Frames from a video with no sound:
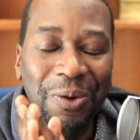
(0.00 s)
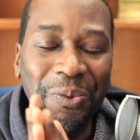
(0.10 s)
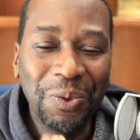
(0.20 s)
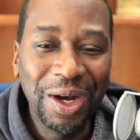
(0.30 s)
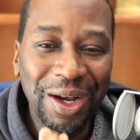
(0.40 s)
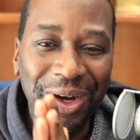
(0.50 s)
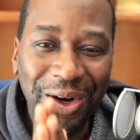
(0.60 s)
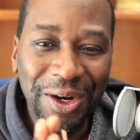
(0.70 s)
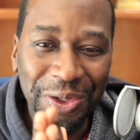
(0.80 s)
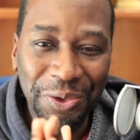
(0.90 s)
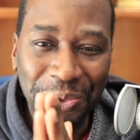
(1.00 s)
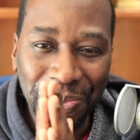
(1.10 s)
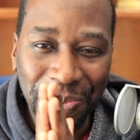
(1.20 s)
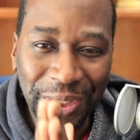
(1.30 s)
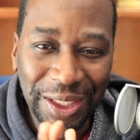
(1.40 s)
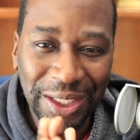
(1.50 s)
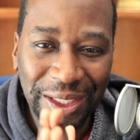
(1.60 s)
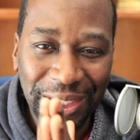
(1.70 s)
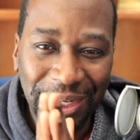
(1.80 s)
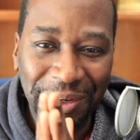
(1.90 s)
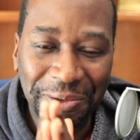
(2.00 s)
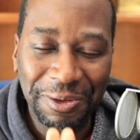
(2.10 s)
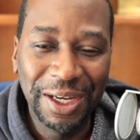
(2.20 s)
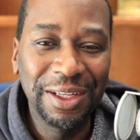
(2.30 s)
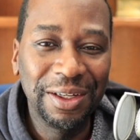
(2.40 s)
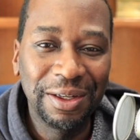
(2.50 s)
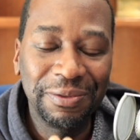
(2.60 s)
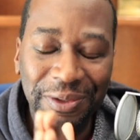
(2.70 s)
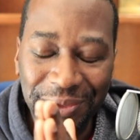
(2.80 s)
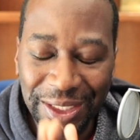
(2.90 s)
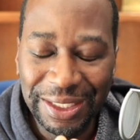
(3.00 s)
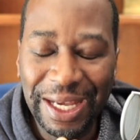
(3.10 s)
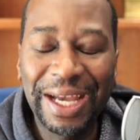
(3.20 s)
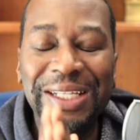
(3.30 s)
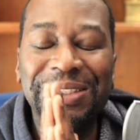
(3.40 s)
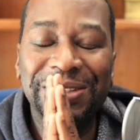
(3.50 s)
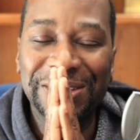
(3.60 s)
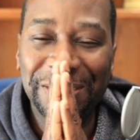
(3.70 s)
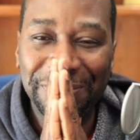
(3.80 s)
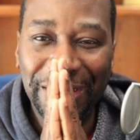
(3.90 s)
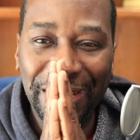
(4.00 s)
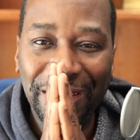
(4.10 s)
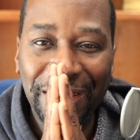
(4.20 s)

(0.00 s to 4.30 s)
What are you really afraid of? You need to ask yourself that.